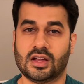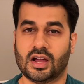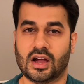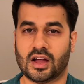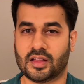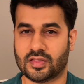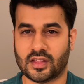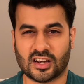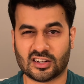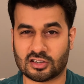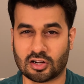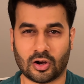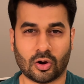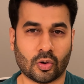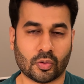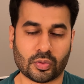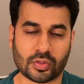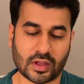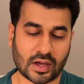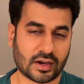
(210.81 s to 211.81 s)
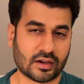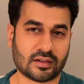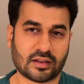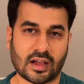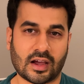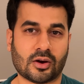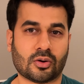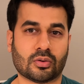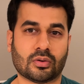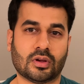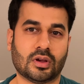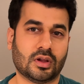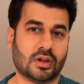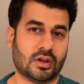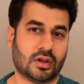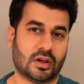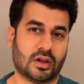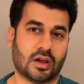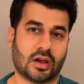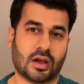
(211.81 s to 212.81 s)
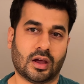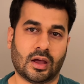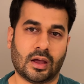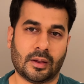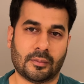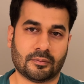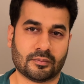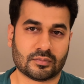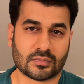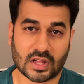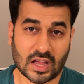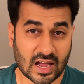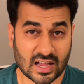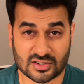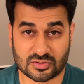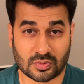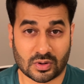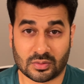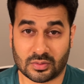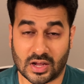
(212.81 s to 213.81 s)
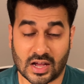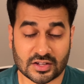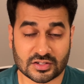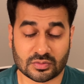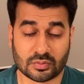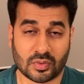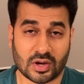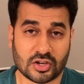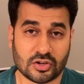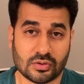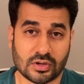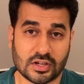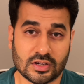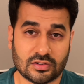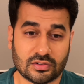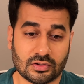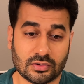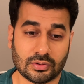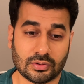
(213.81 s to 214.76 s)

and then clone that down as and when you need to.